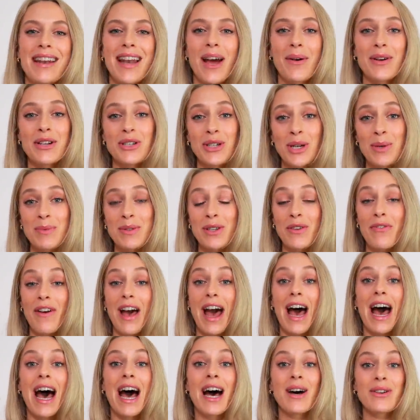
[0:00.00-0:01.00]
Now in terms of
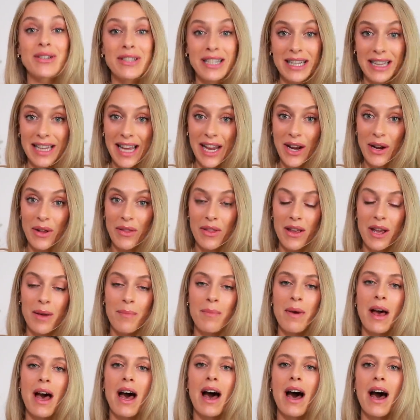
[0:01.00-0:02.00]
how to layer
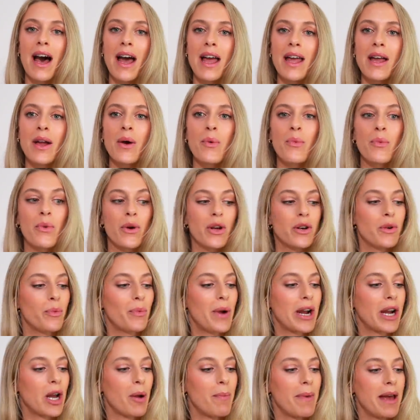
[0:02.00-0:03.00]
them, I would
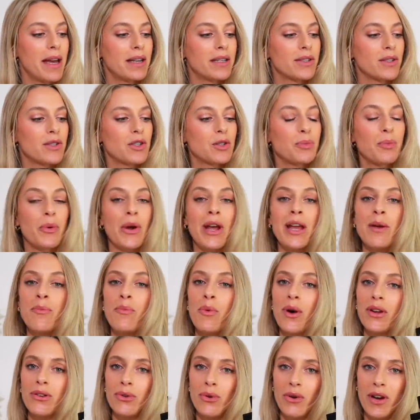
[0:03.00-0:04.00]
recommend spraying
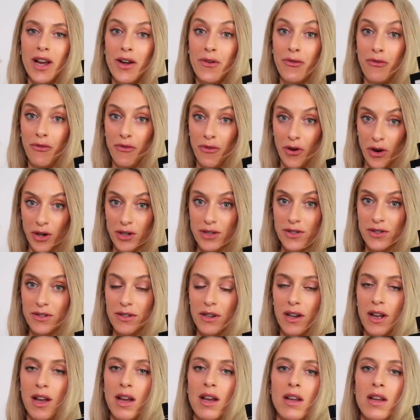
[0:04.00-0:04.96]
Bois Doré first,